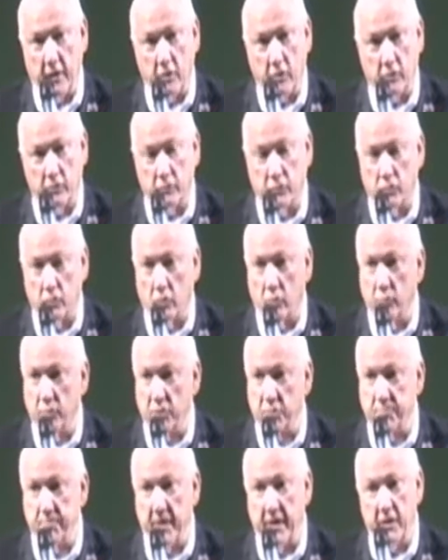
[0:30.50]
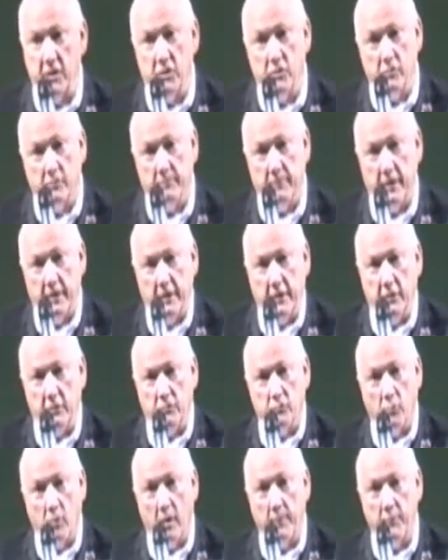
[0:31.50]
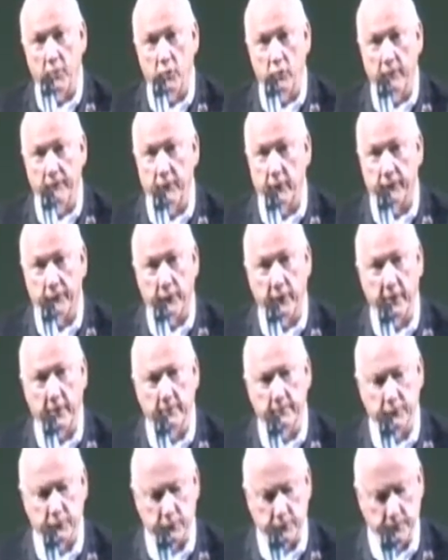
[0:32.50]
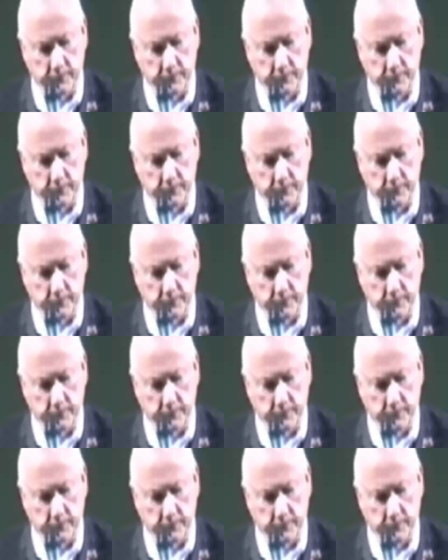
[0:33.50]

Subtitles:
out of control, is spending your money and robbing you of your freedom.